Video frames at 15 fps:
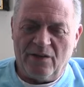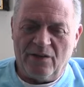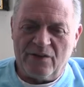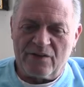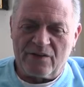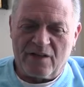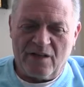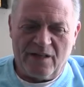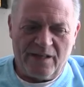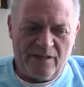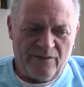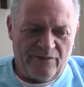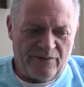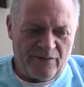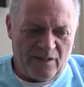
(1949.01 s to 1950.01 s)
this
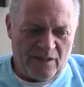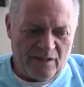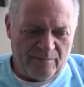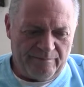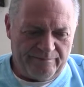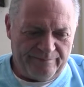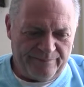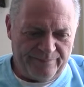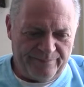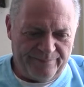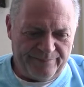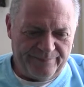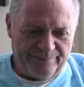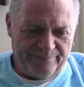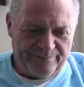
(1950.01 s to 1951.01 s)
kind of um,
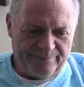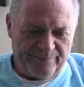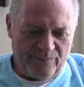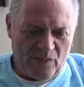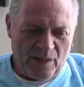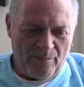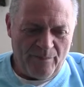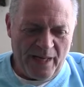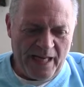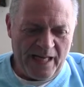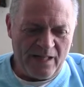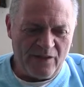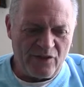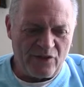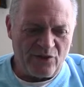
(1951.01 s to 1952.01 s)

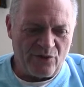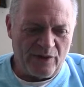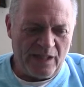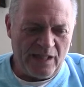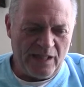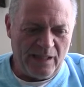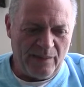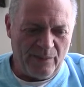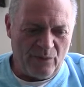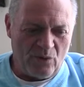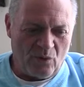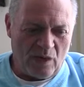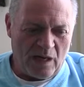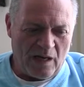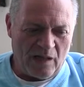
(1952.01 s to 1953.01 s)
mainstream
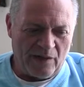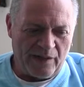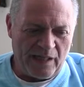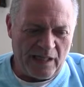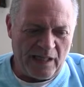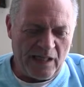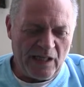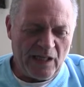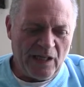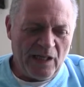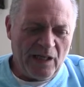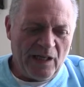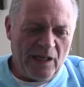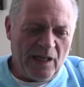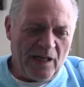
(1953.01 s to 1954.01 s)
quality,
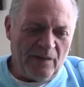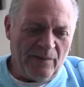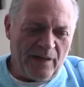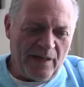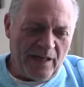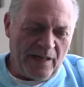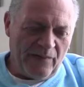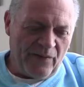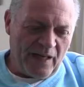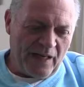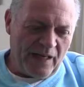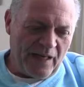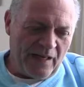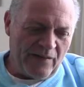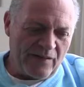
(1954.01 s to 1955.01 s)
and and
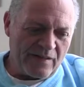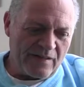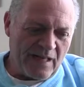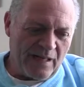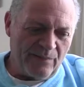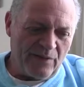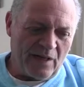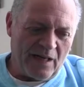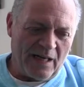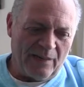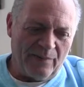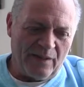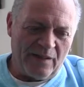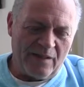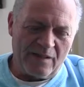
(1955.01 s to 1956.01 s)
then at the same
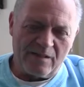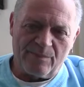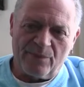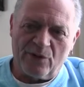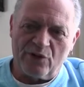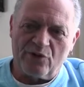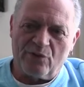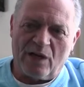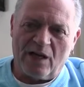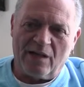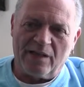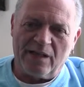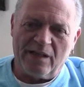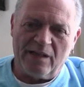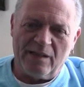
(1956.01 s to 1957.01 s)
time in his
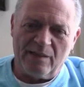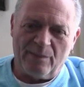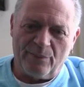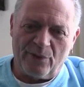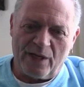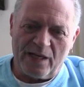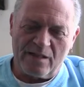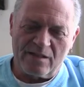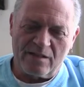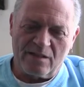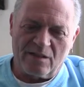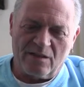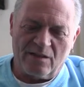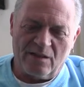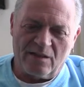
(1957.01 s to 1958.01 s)
spirituality he embraced
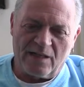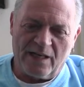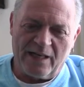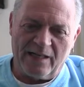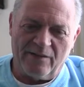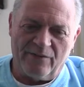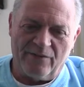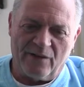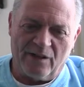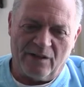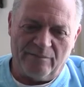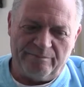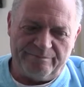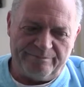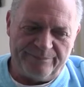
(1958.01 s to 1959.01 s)
a, a kind of
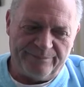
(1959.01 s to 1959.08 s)
um,